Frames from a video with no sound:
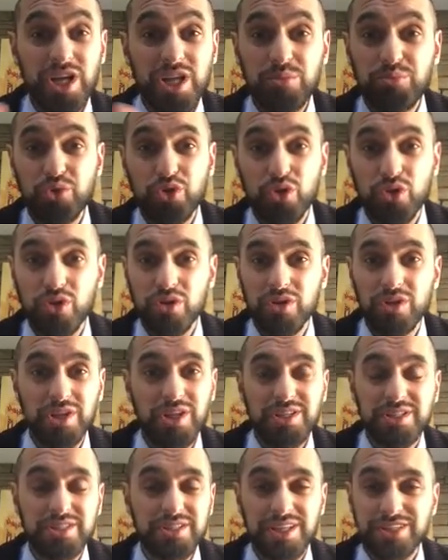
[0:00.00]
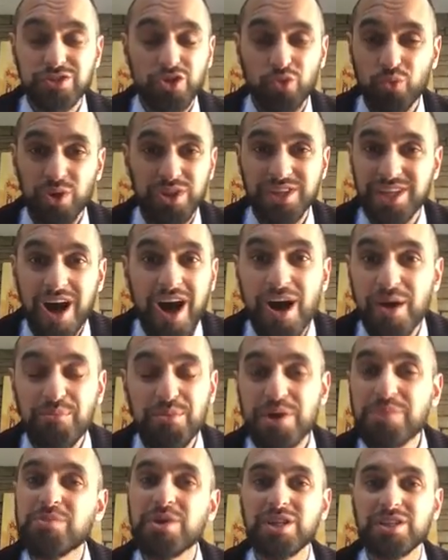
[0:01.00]
impure. That's not what
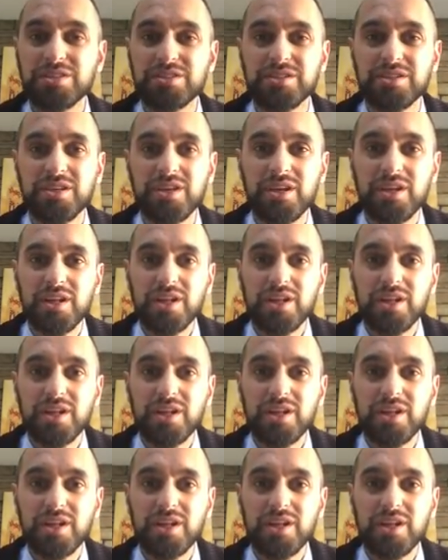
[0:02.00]
tameh means.